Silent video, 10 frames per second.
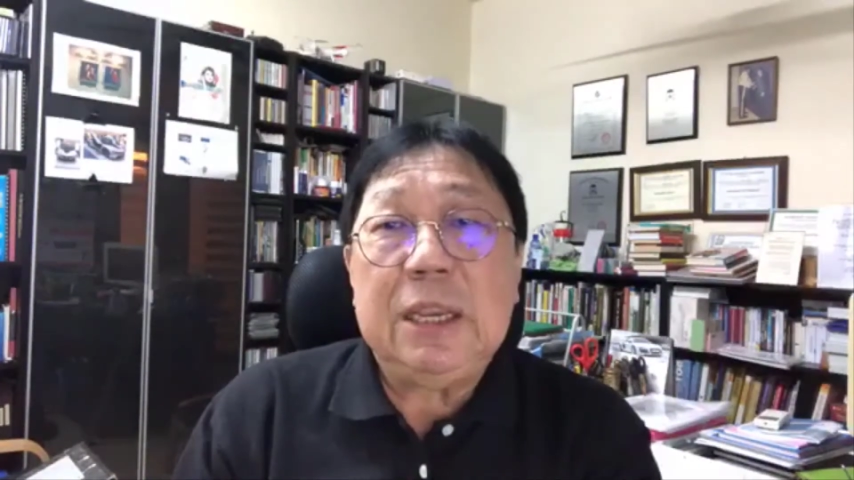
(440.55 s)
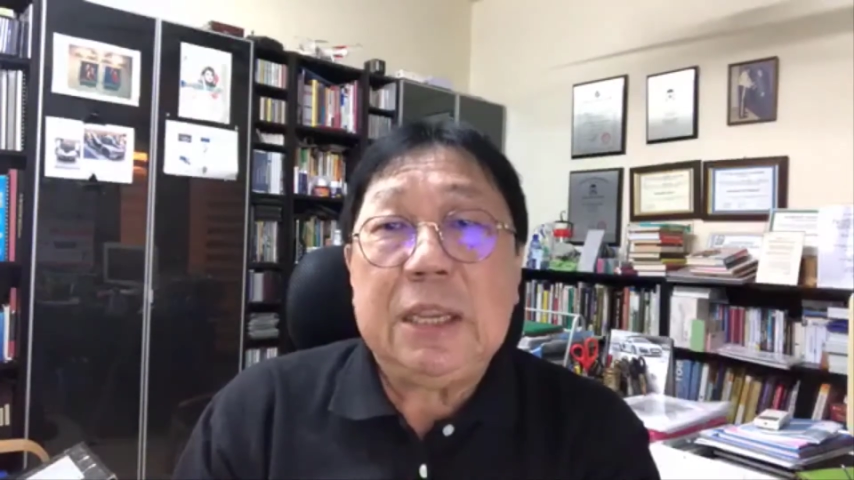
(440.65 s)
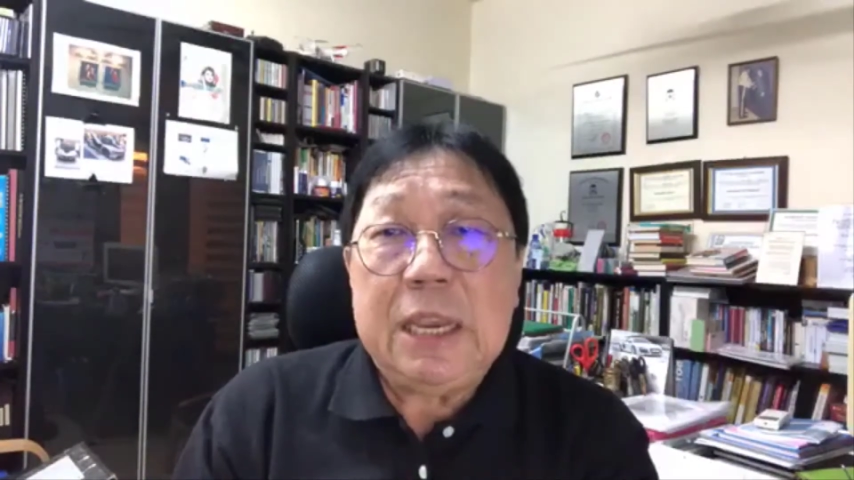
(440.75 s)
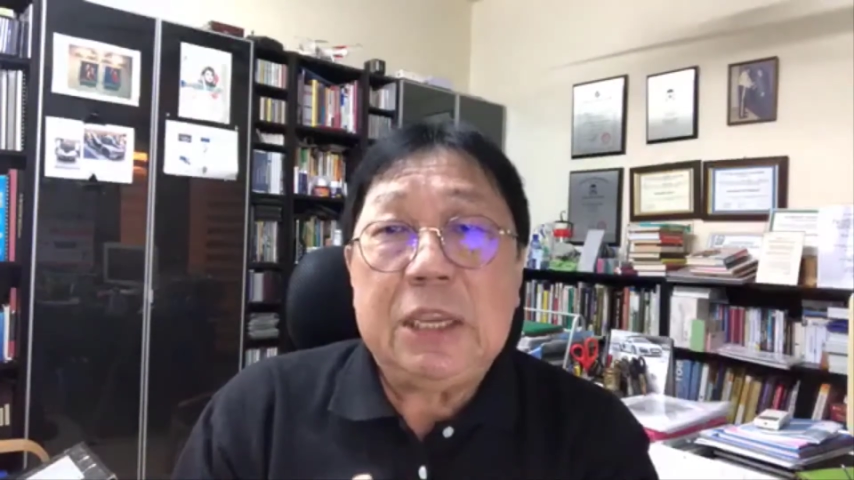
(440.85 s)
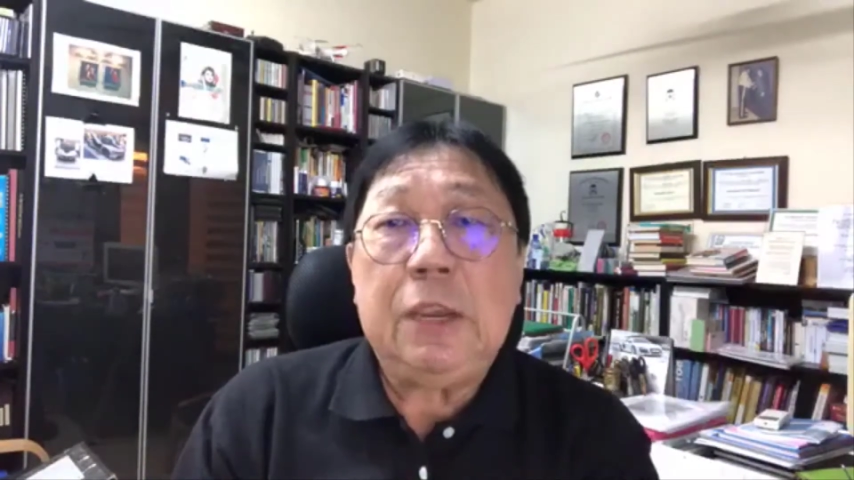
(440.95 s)
it's
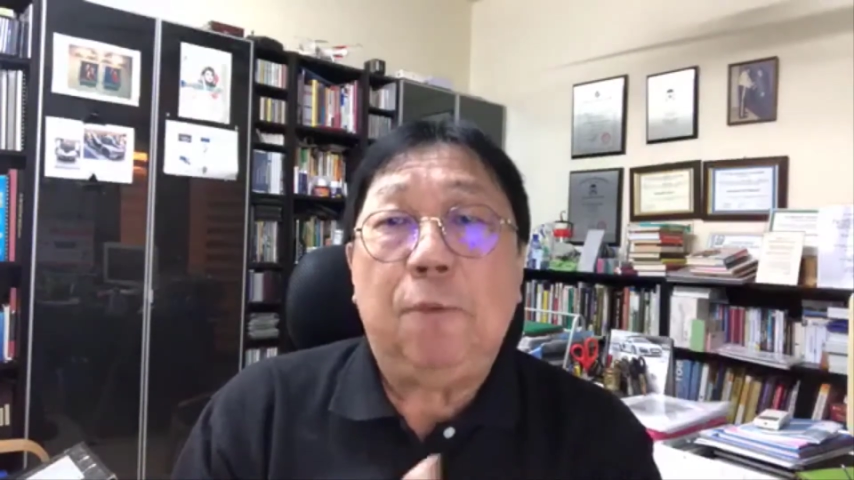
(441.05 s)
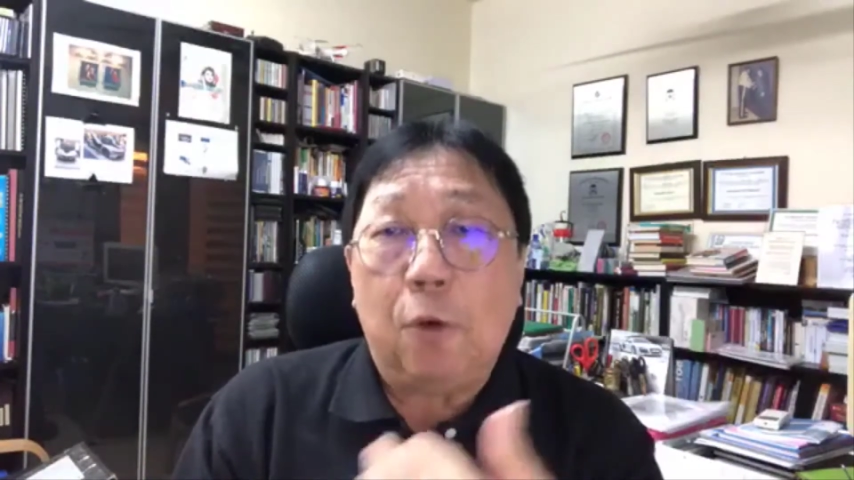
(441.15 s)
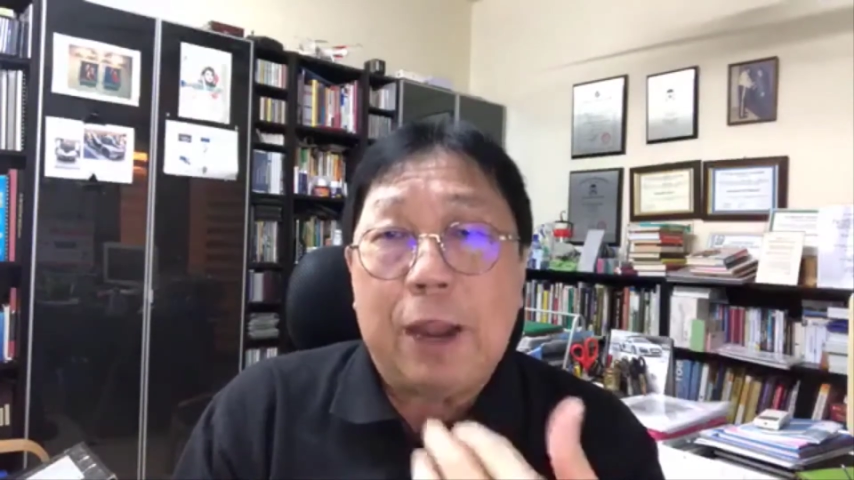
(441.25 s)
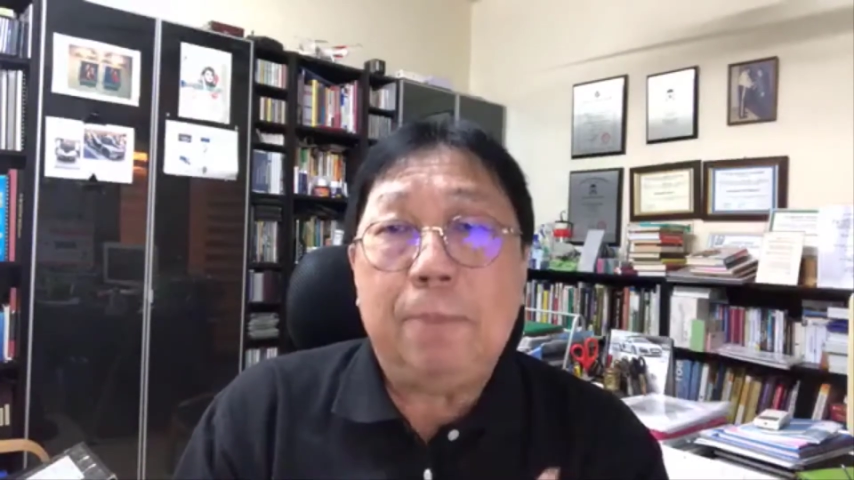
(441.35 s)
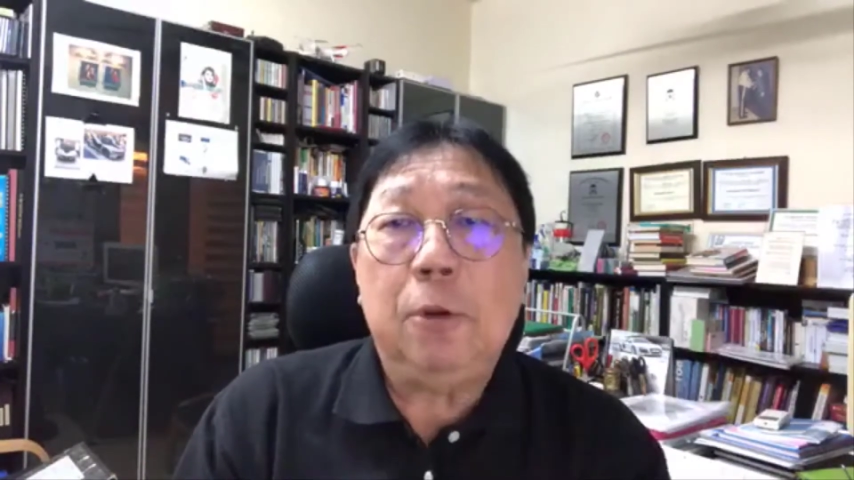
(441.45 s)
easy
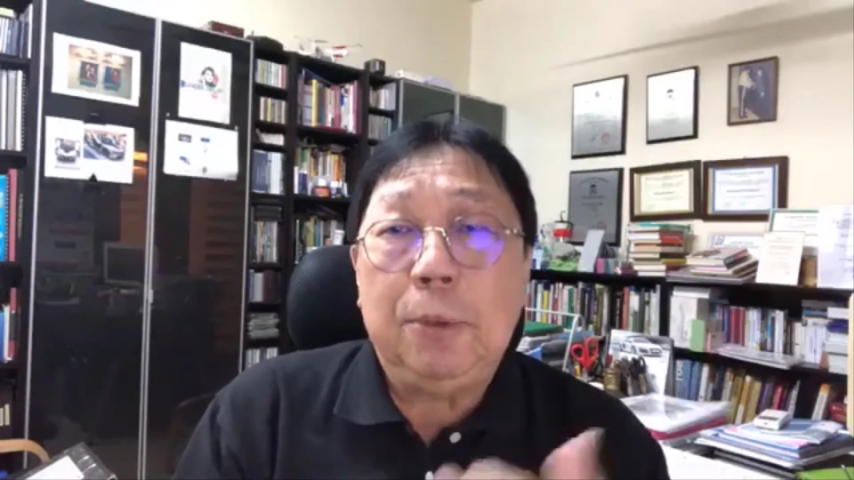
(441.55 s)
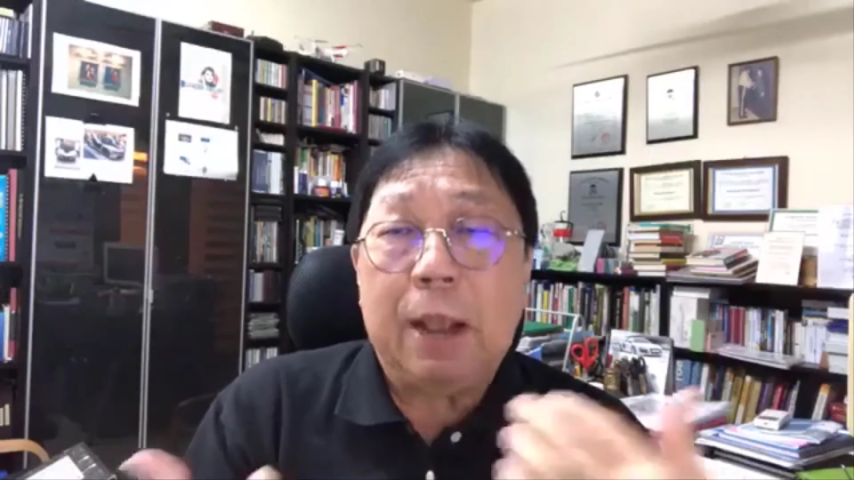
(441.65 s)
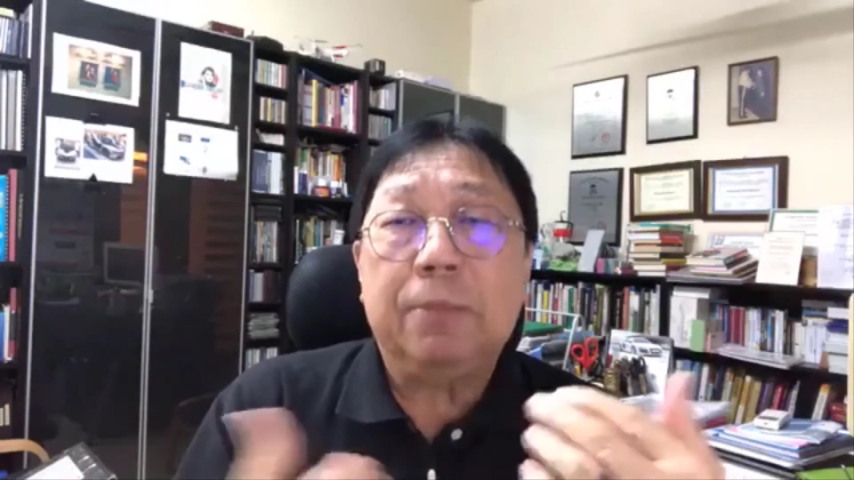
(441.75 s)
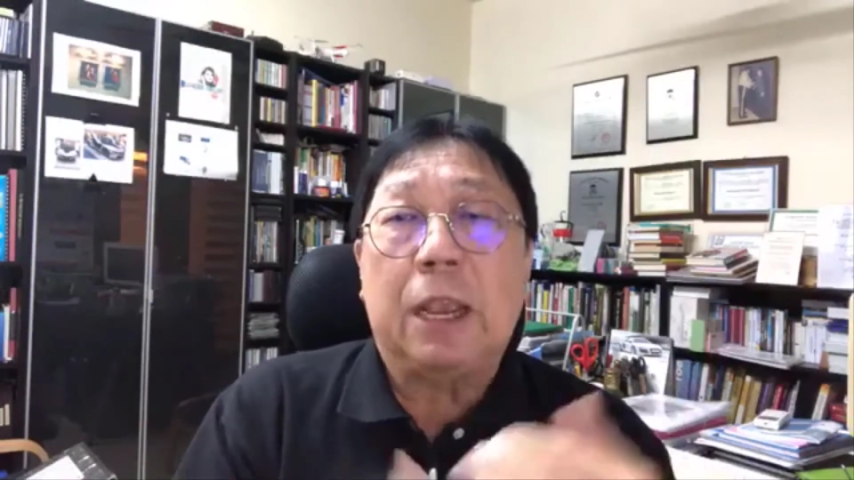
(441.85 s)
for them to become